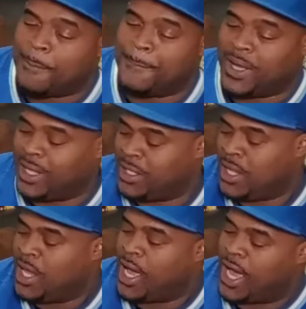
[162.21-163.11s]
But
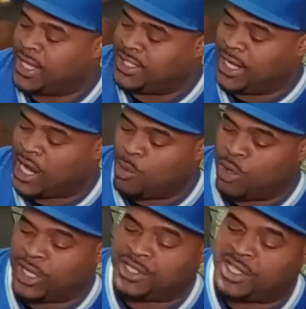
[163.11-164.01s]
Deion
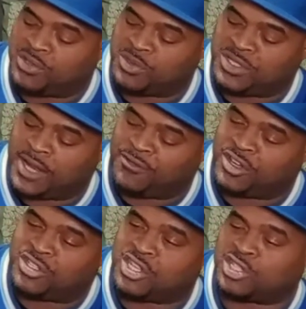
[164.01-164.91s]
wore these. These were San
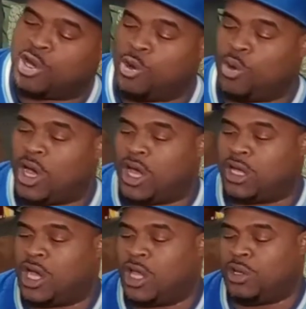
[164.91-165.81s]
Francisco
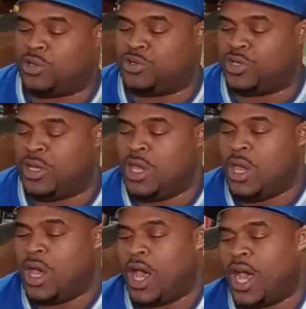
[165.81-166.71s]
colors.
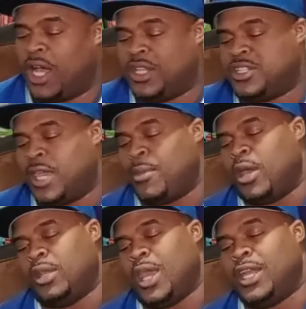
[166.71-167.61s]
These came
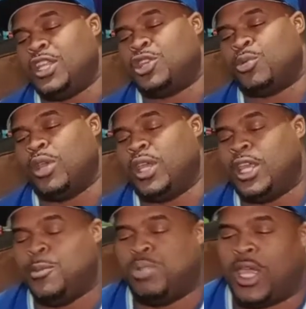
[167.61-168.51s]
out in 93.
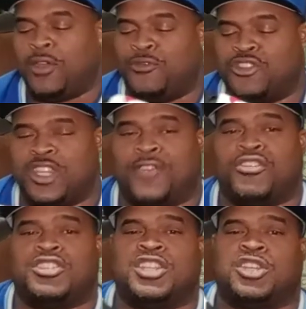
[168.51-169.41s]
He played for San
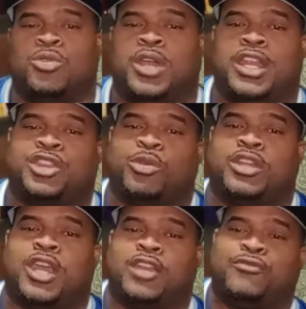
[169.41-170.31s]
Francisco in 93,
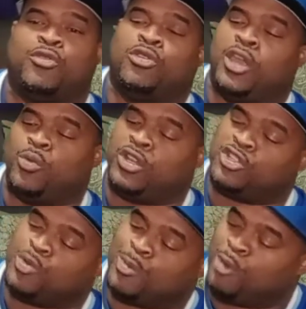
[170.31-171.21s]
94. They won the
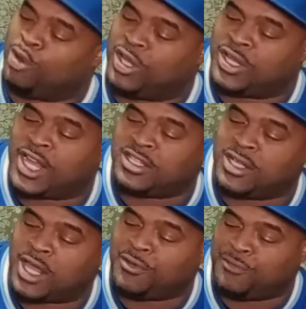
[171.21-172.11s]
Super Bowl in
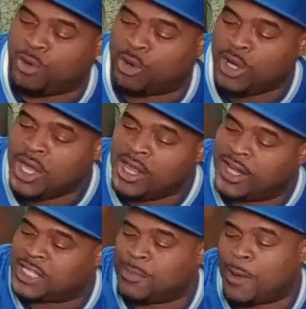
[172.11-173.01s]
1994.
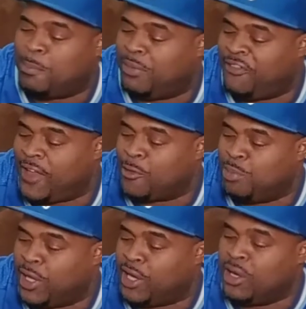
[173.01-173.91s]
That's my favorite
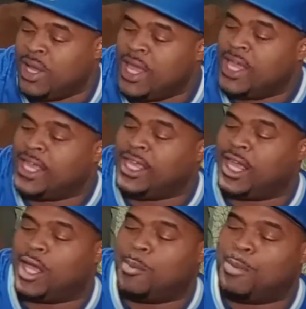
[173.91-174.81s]
player. He
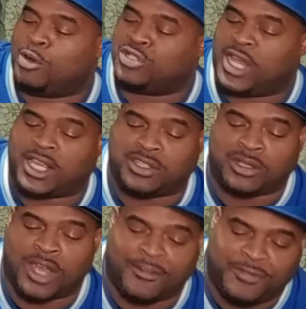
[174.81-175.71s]
and Bo
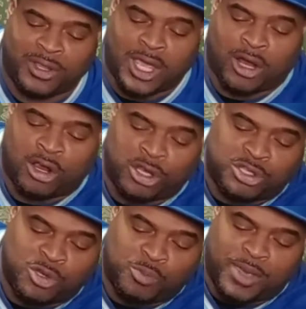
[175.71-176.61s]
Jackson, I feel like, are the
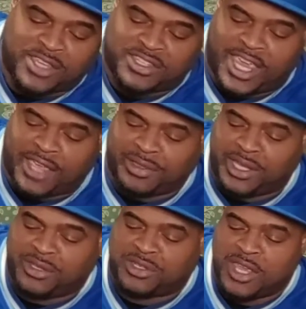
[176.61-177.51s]
two best
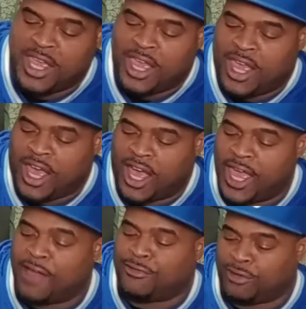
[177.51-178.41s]
athletes
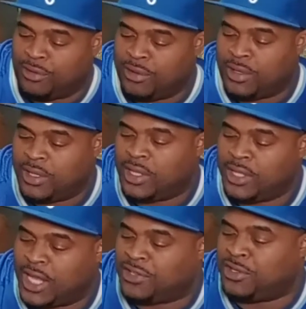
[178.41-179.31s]
ever.
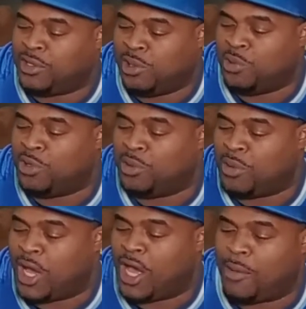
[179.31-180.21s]
Yes, including
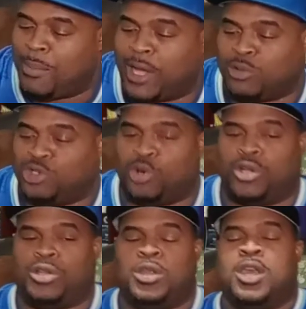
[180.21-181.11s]
Michael
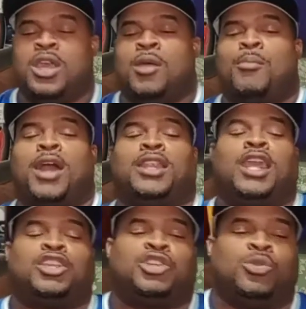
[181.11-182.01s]
Jordan. My
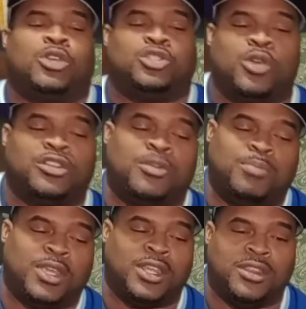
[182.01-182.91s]
next shoe is going to
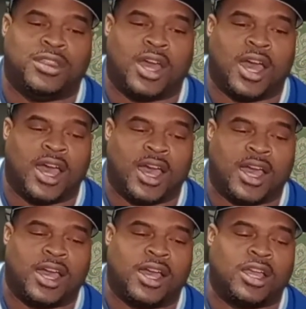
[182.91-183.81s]
be
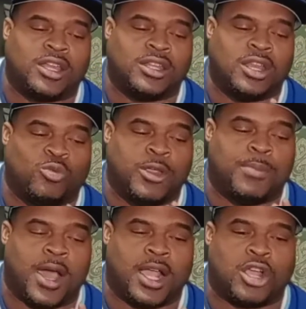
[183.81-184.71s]
the
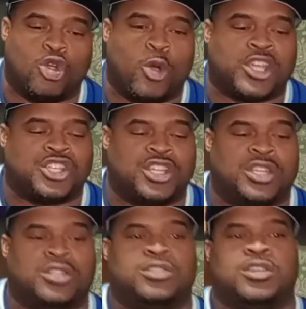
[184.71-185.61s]
Reebok
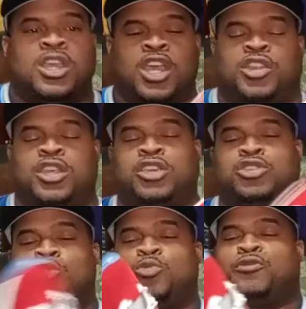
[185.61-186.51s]
Questions. These
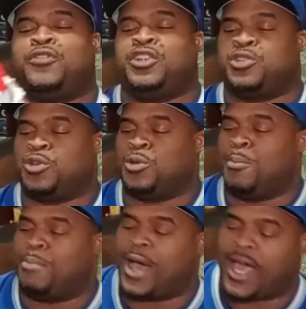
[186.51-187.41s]
shoes were featured
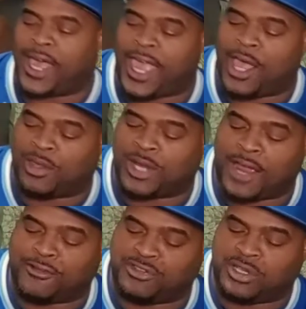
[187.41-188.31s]
by Allen
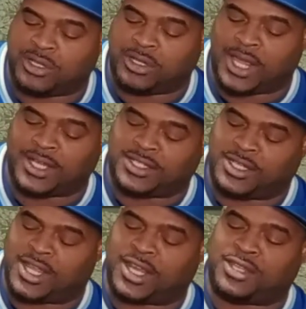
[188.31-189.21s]
Iverson,
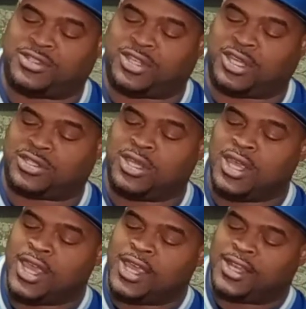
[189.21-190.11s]
1996.
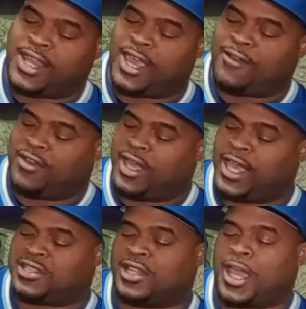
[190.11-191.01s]
They have a
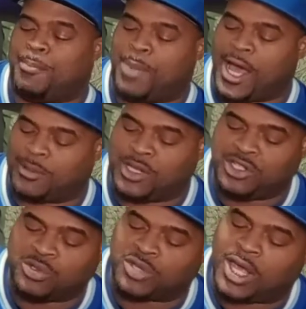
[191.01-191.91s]
hexalite bottom. These
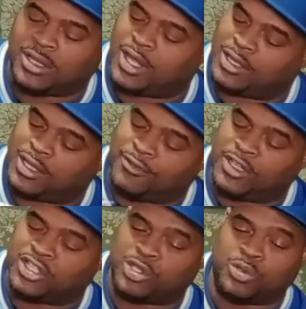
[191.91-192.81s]
shoes, I love
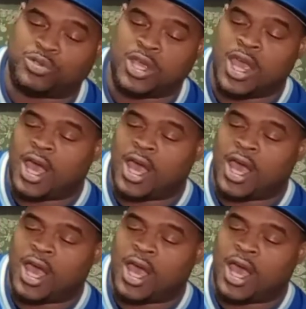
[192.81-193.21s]
these shoes.